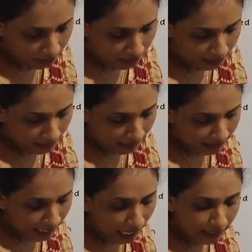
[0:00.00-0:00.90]
Then the
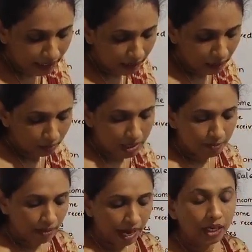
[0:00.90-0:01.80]
next line item
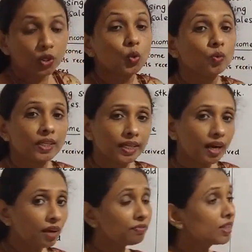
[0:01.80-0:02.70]
is bank
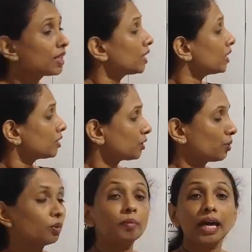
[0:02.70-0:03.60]
overdraft.
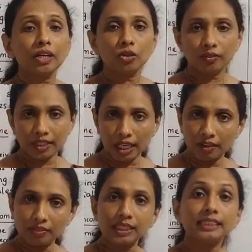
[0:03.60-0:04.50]
So bank
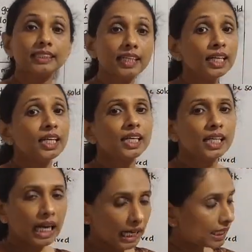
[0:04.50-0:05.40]
overdraft is a
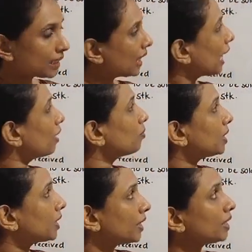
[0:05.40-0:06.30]
current
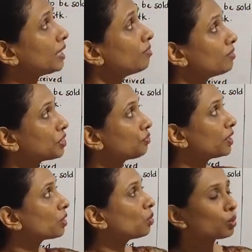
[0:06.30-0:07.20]
liability which
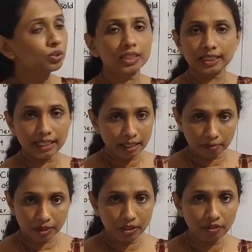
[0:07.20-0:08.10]
will go to the
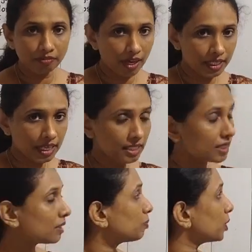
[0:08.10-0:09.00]
statement of
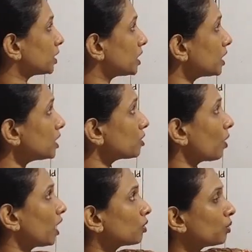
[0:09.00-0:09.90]
financial position. So
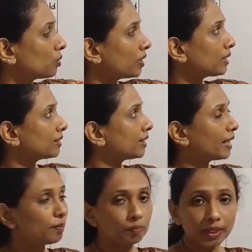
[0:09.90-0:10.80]
I'll go to that
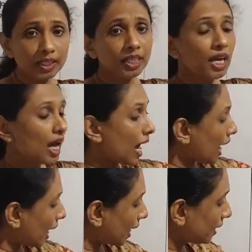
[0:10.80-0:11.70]
statement,
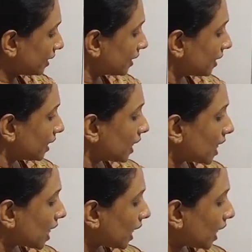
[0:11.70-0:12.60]
and
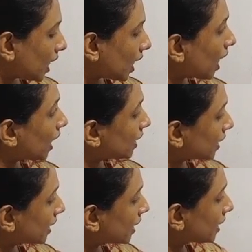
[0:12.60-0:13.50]

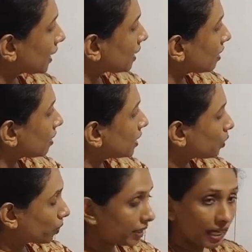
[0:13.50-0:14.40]
under the
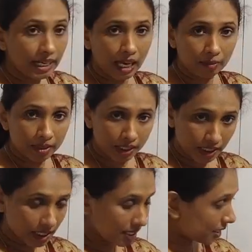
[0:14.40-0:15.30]
equity and
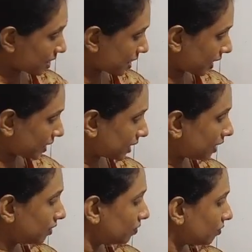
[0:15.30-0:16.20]
liabilities
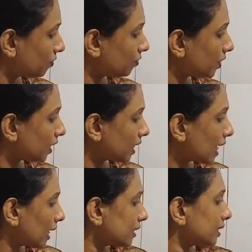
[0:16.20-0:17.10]
section, the
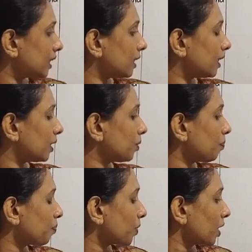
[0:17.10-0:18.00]
last
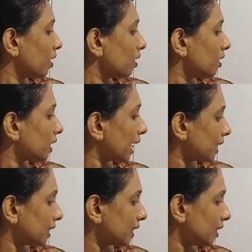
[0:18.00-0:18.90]

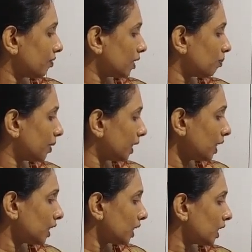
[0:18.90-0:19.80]
category will
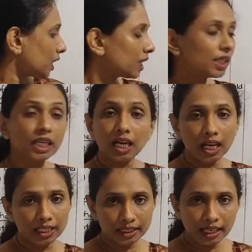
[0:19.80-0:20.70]
be the
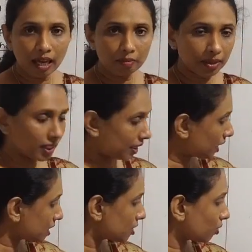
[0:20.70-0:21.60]
current
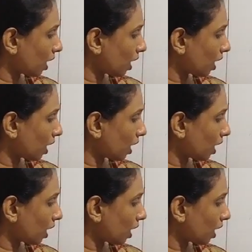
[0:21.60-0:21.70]
liabilities.